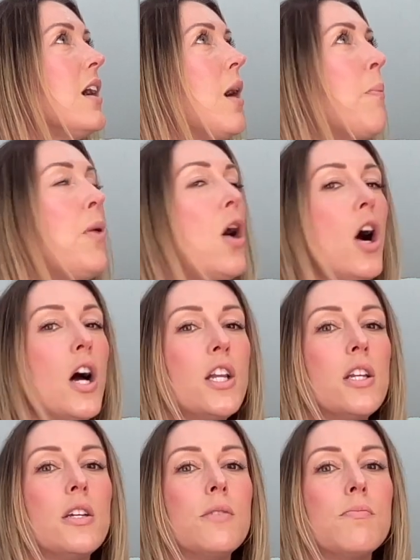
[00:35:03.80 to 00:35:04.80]

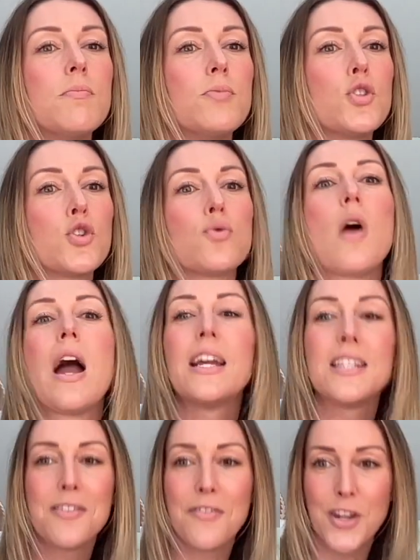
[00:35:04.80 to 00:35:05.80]
upon
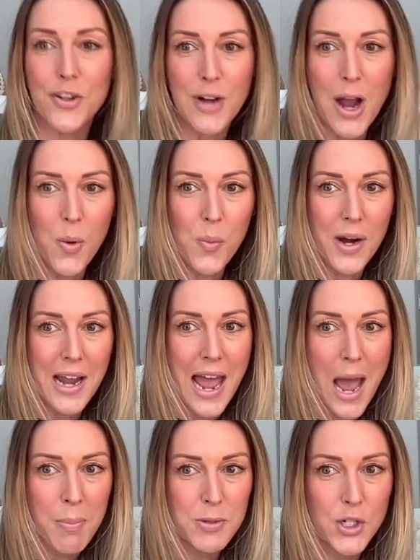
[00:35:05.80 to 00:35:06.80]
trying to figure out what
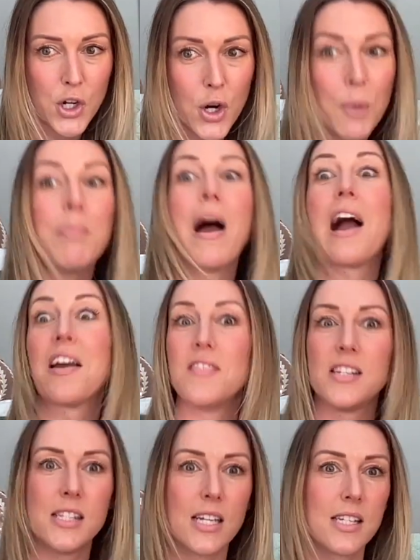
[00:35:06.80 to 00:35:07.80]
happened to her back in the
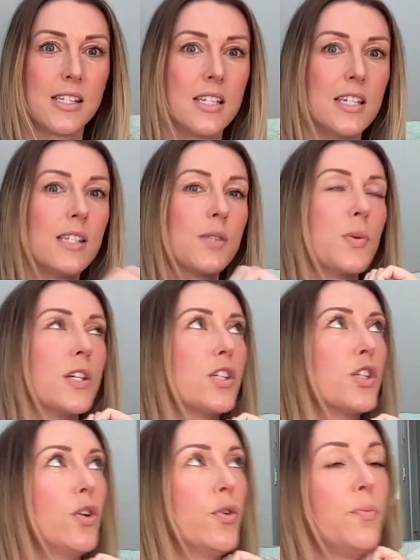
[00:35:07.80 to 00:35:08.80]
60s, we
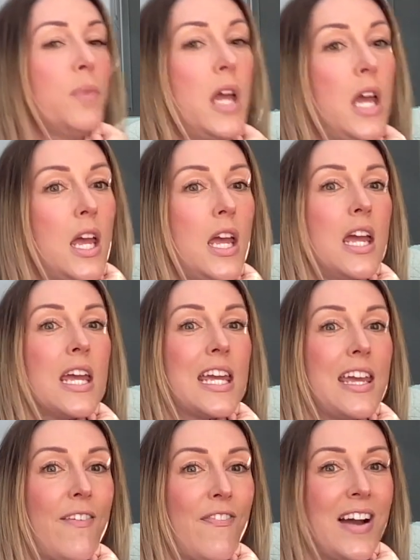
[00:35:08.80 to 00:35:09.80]
assume,
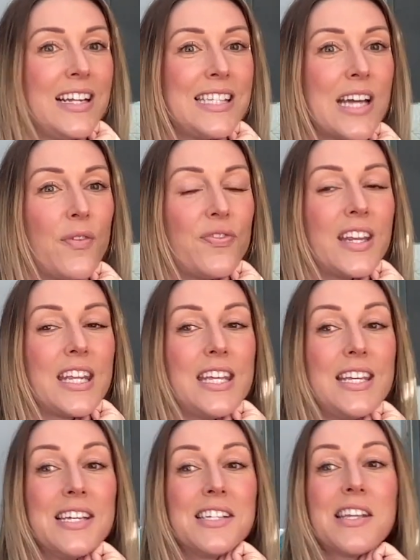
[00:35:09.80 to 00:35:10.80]
he finds out that
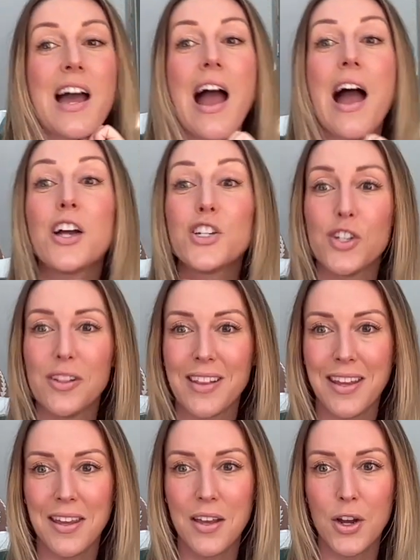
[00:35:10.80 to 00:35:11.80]
he is
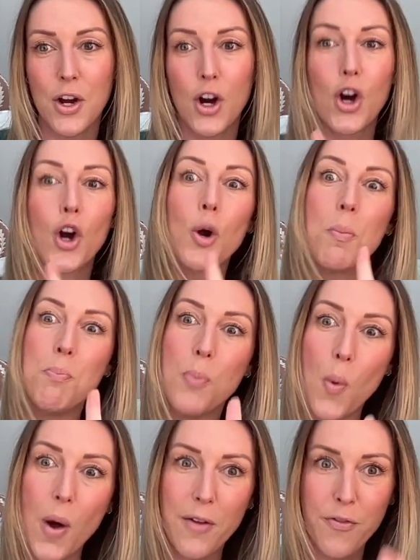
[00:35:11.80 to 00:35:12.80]
actually her
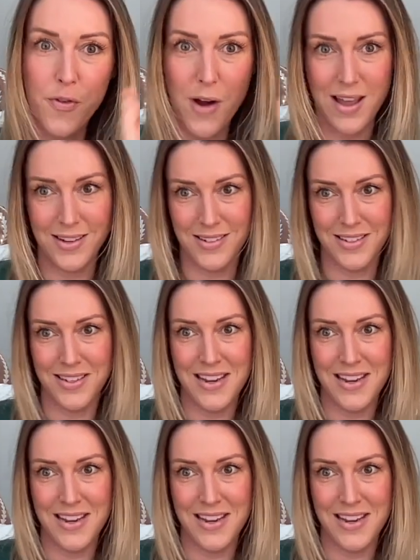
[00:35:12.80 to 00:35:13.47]
boyfriend,